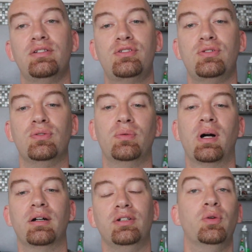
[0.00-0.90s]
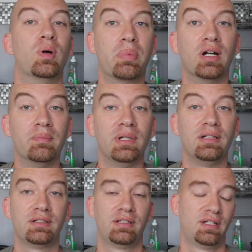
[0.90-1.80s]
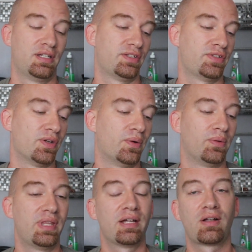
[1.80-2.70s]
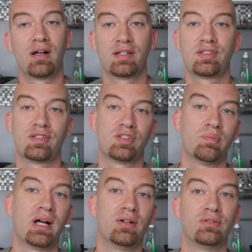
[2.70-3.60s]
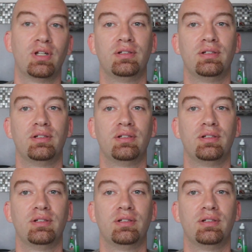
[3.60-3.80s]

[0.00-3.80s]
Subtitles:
to our new apartment. So that cost us about